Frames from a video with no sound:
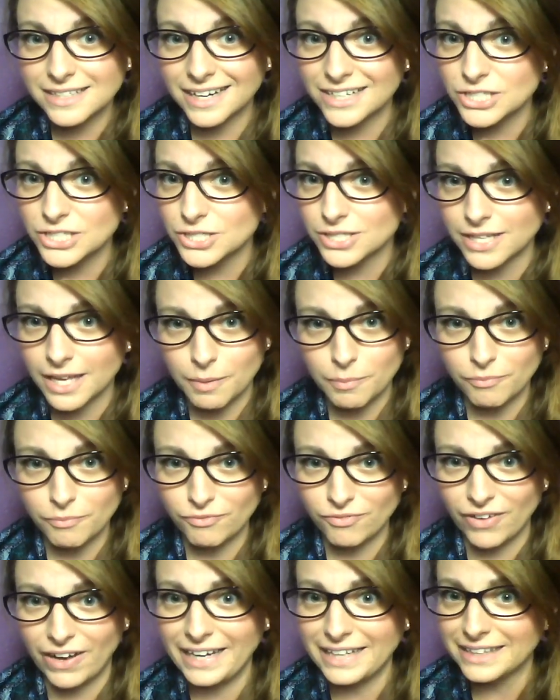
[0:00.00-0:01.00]
and I just kept
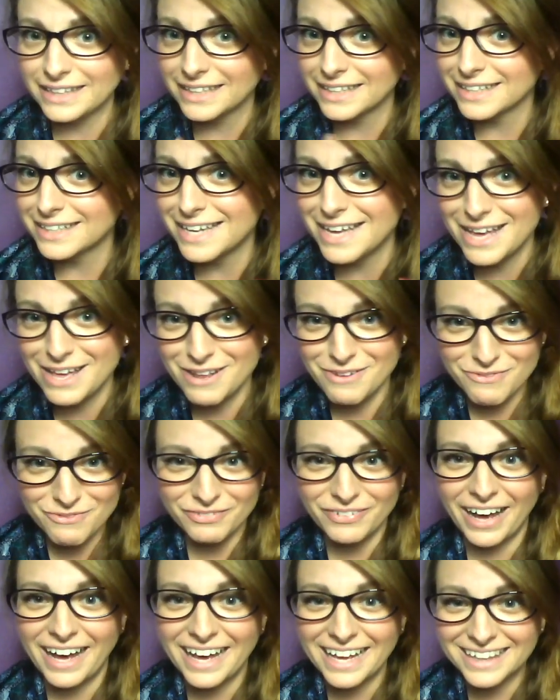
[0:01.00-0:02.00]
filing and
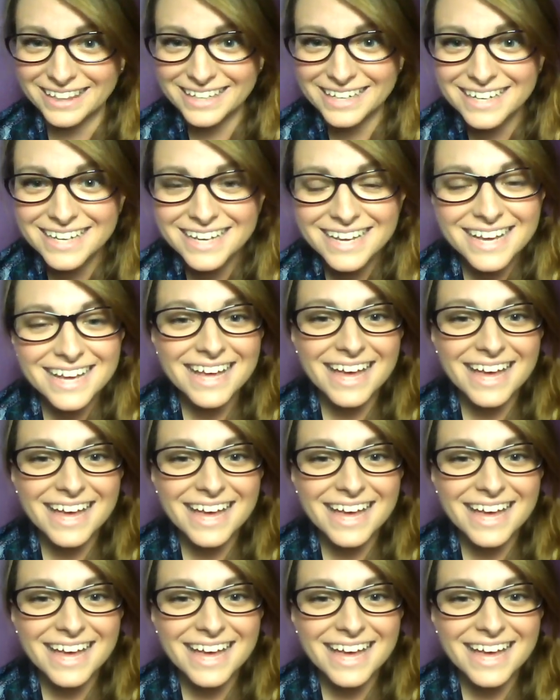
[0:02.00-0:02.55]
filing,